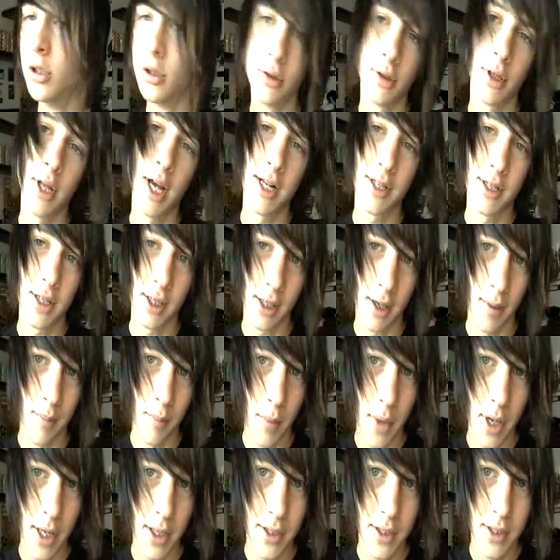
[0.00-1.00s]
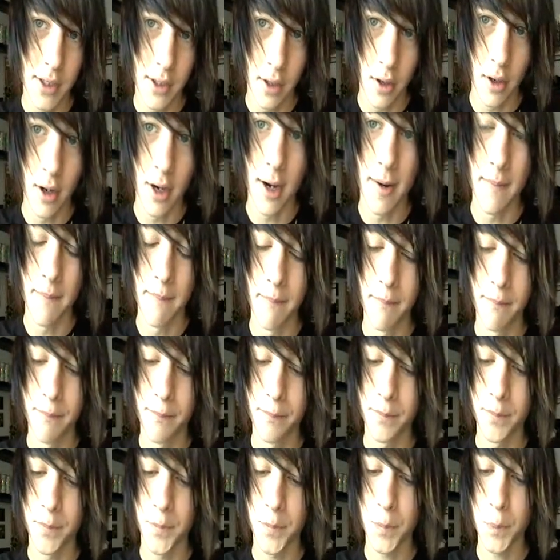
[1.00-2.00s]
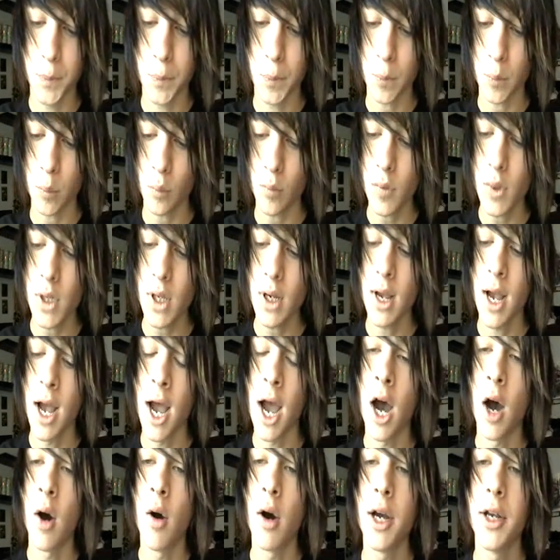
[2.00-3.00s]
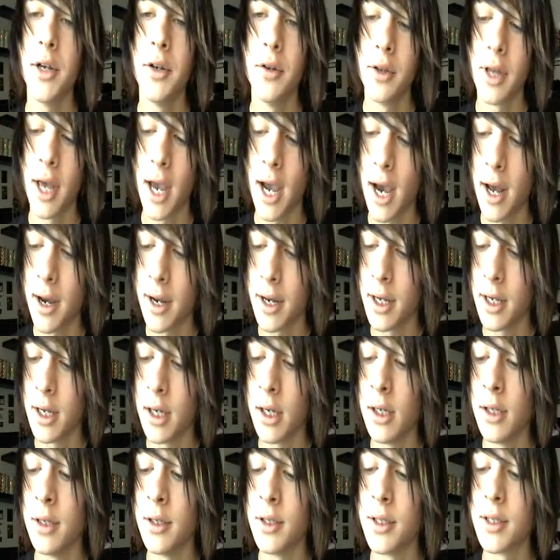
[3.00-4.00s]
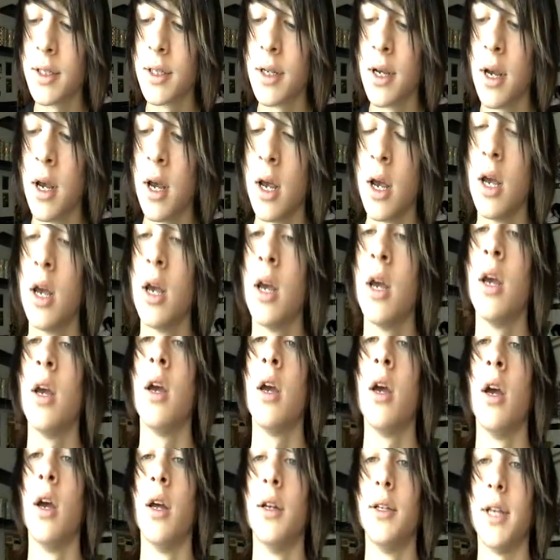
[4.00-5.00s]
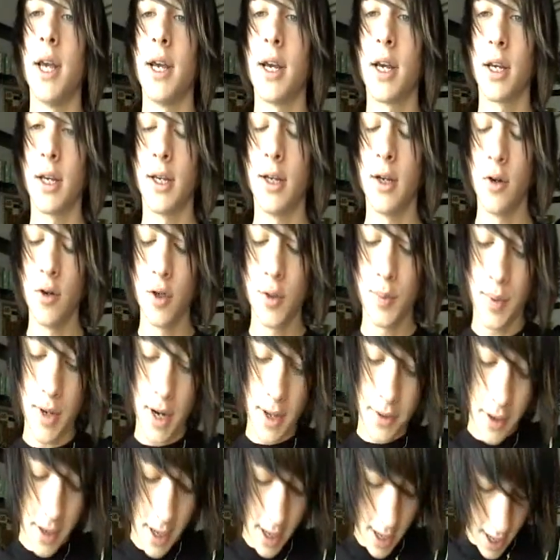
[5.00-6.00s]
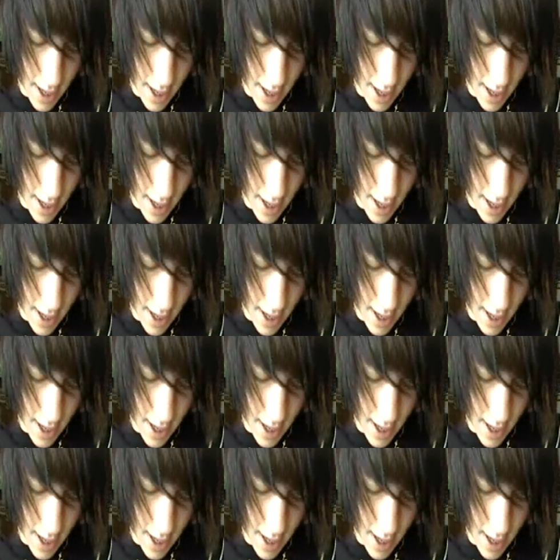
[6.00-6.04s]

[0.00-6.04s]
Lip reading: That's like a mid scream. How I do that is take a huge breath of